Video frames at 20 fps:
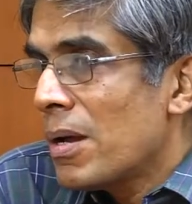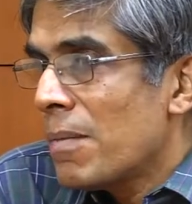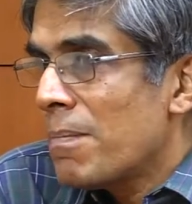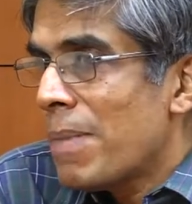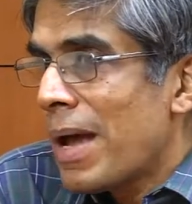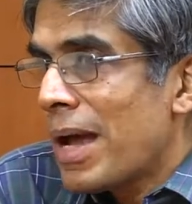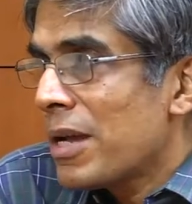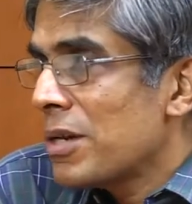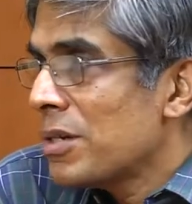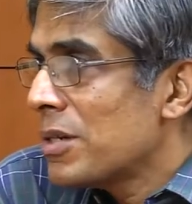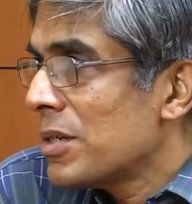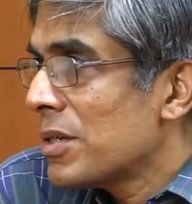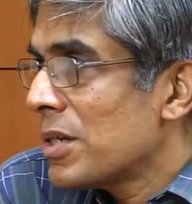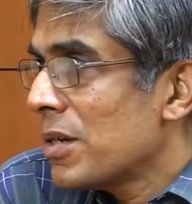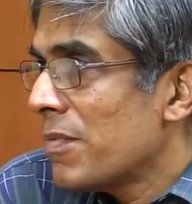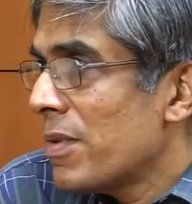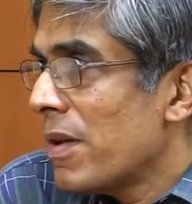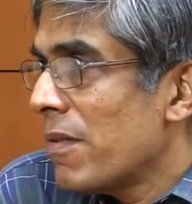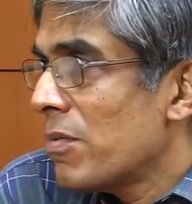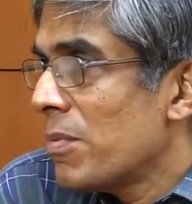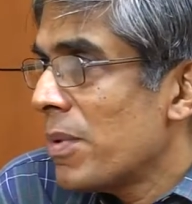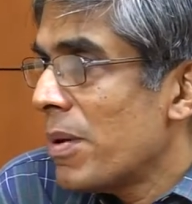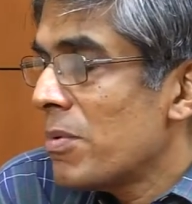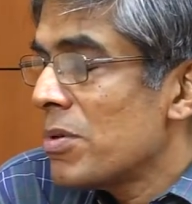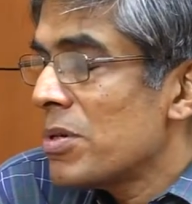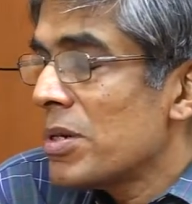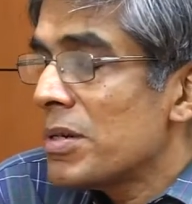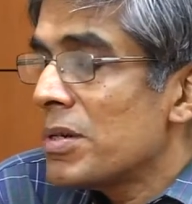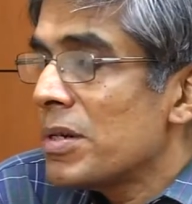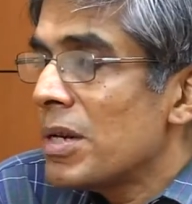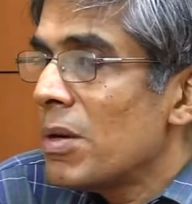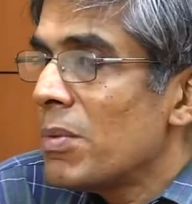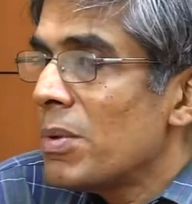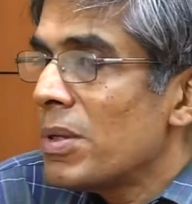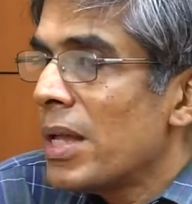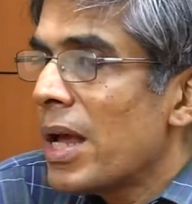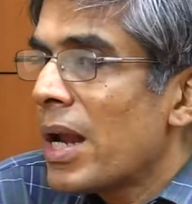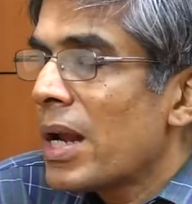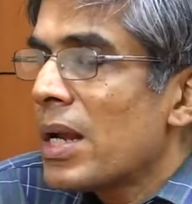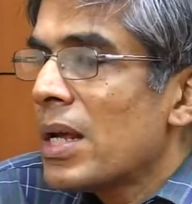baggages, and we have to be able to deal
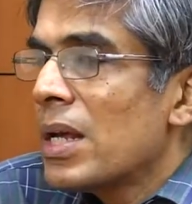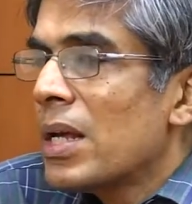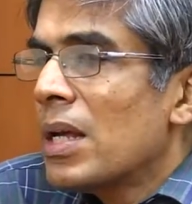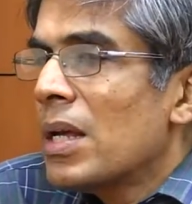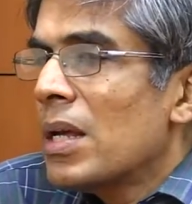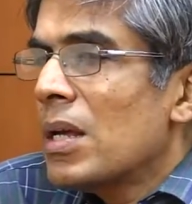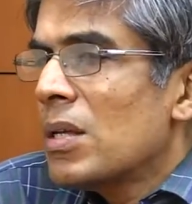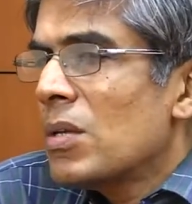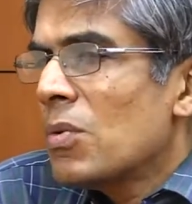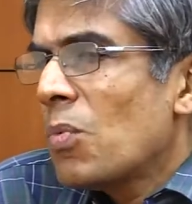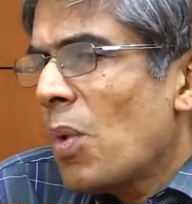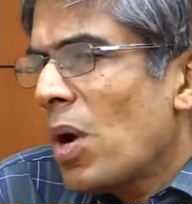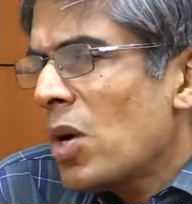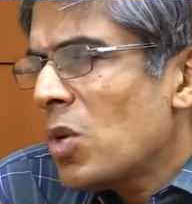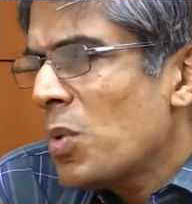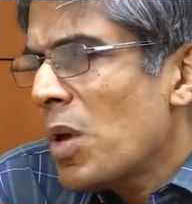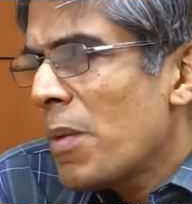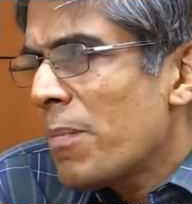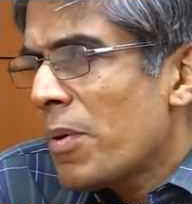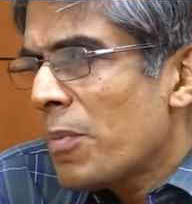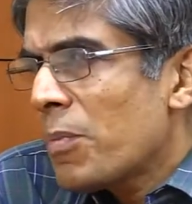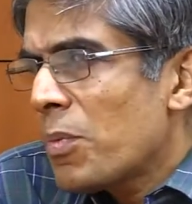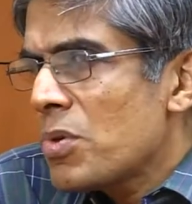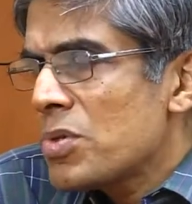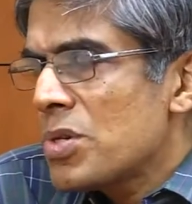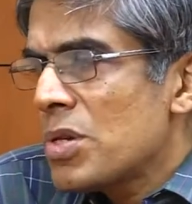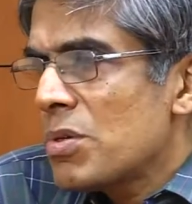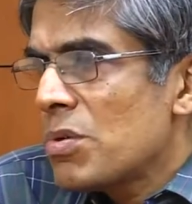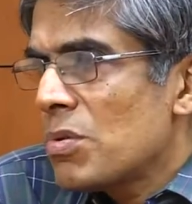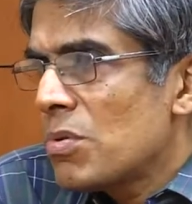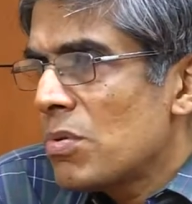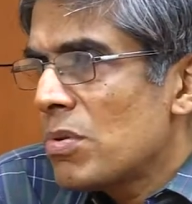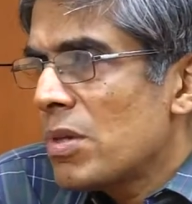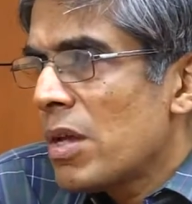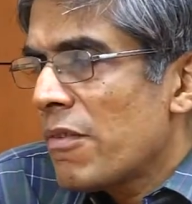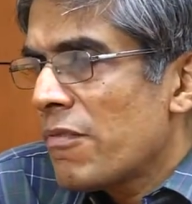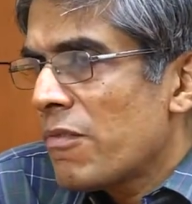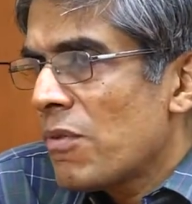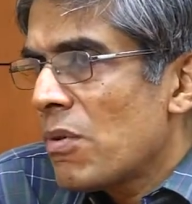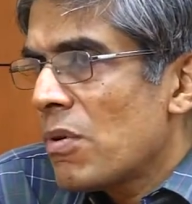with that. What we are proposing to do,
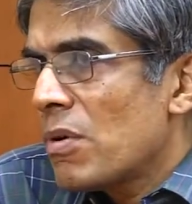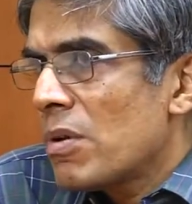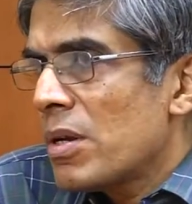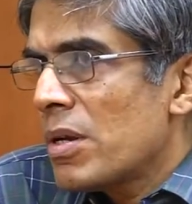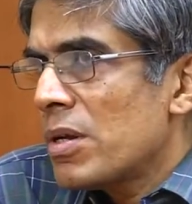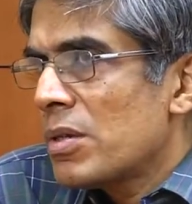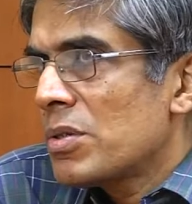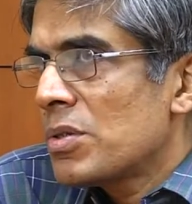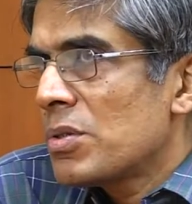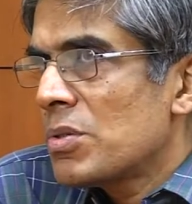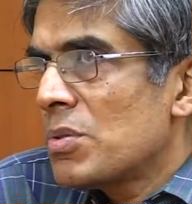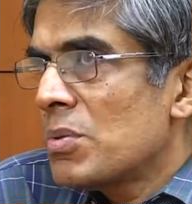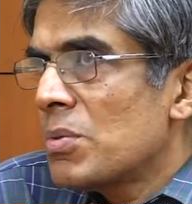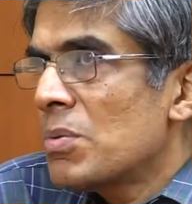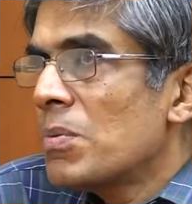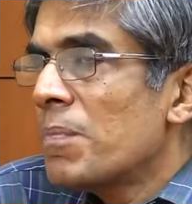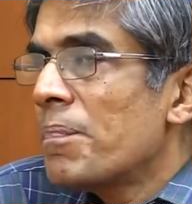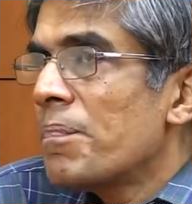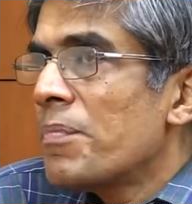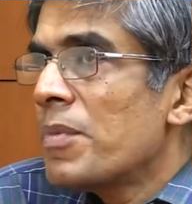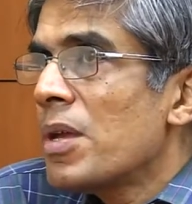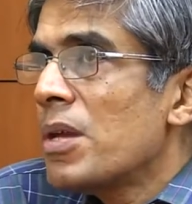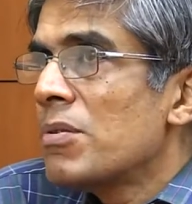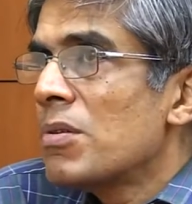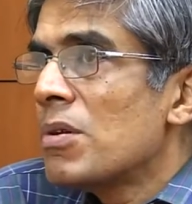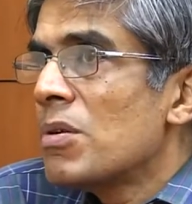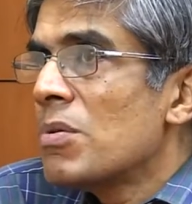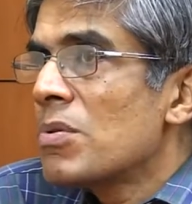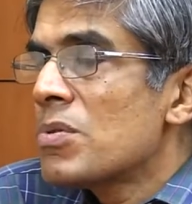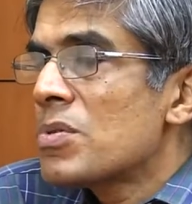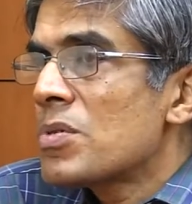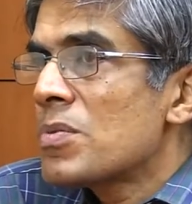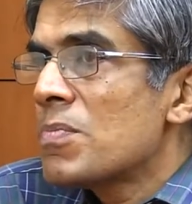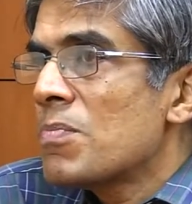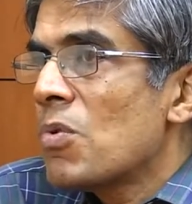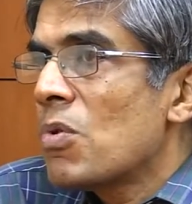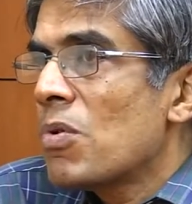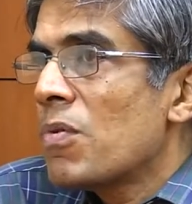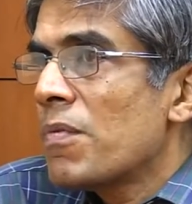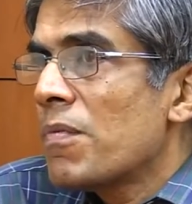therefore, is to introduce
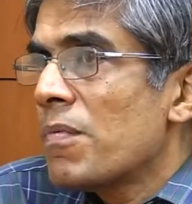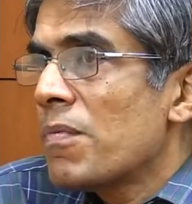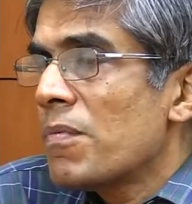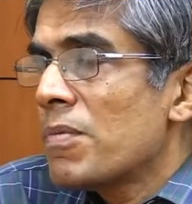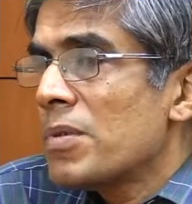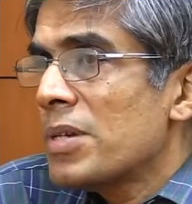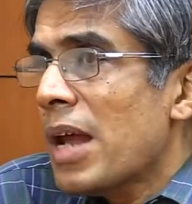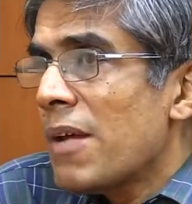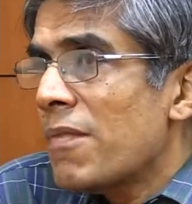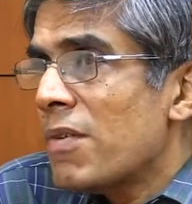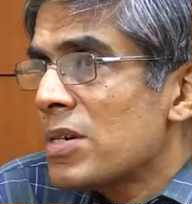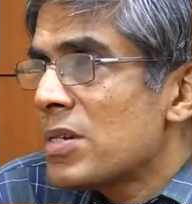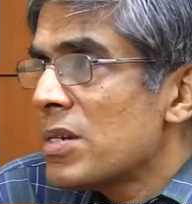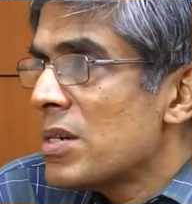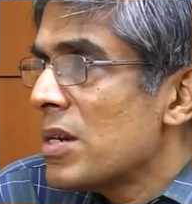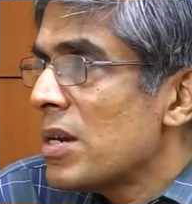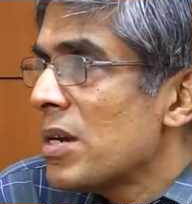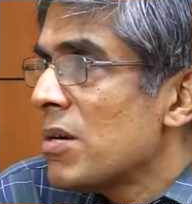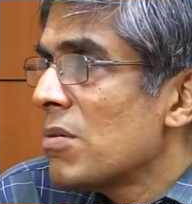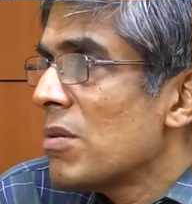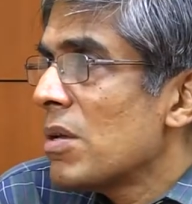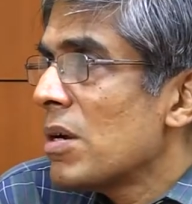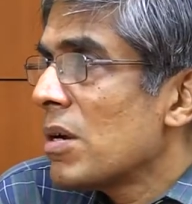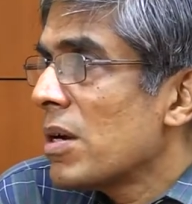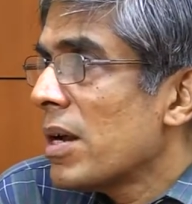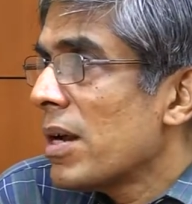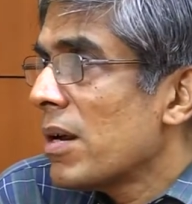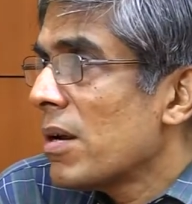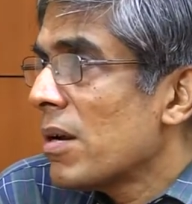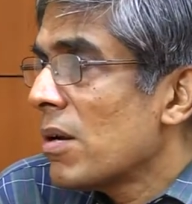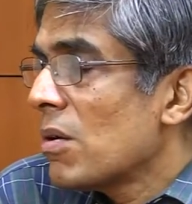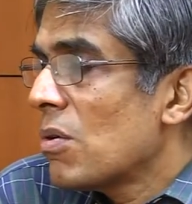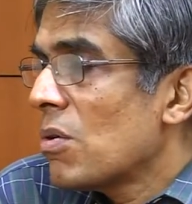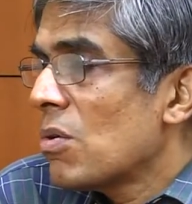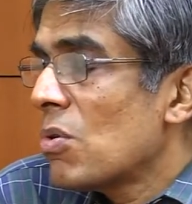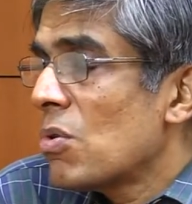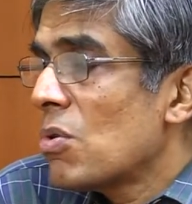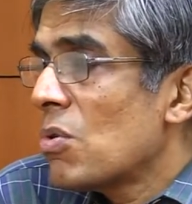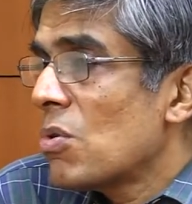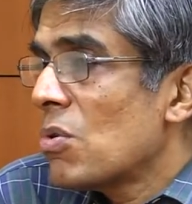more diversity into
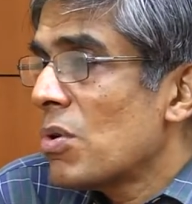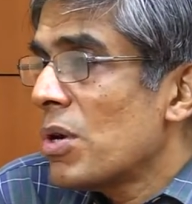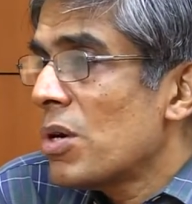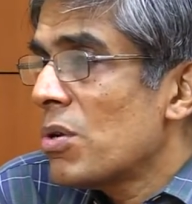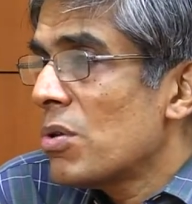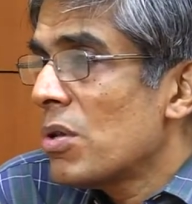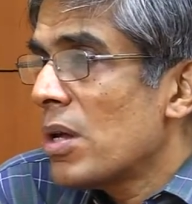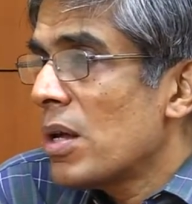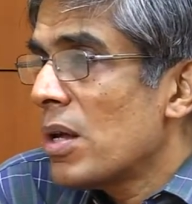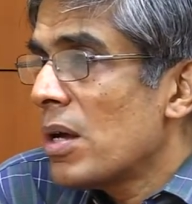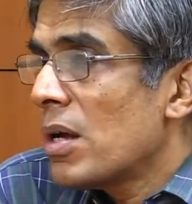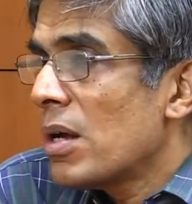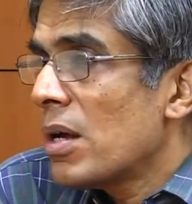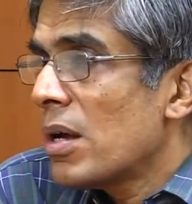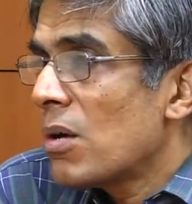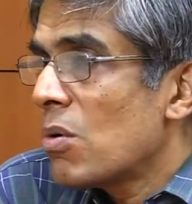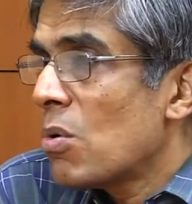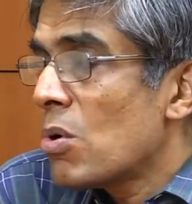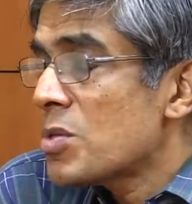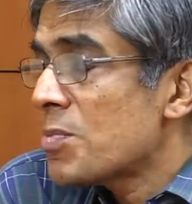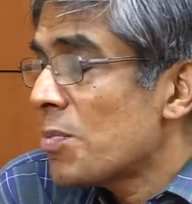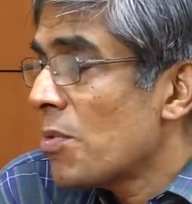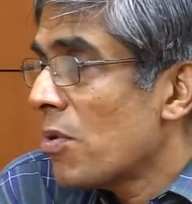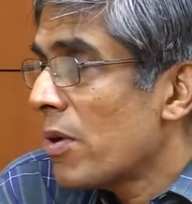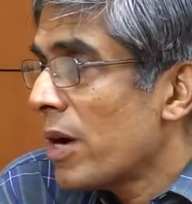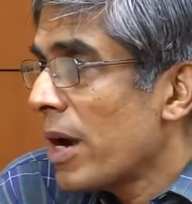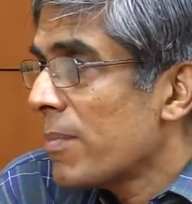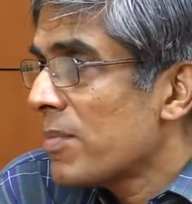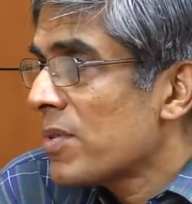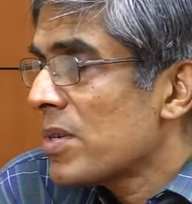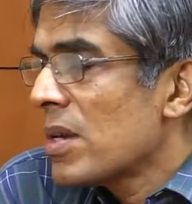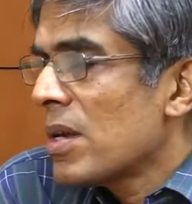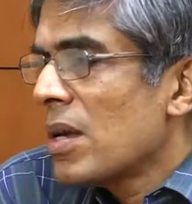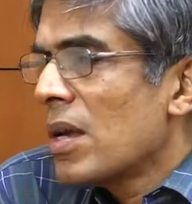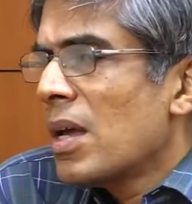the course programs.